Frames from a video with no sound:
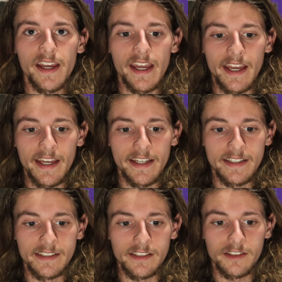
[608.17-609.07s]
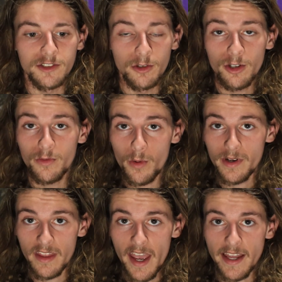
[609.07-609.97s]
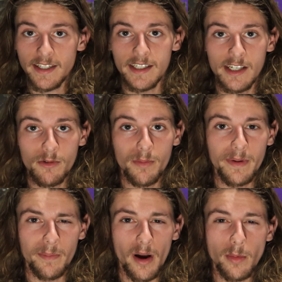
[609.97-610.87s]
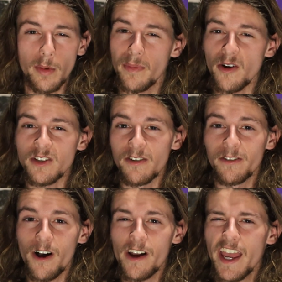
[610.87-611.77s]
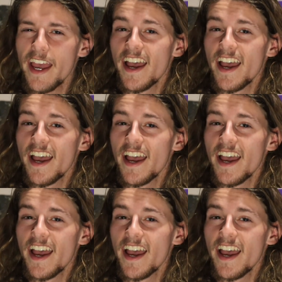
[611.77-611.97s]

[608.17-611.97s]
and so look forward to that. He will be probably posting a vlog,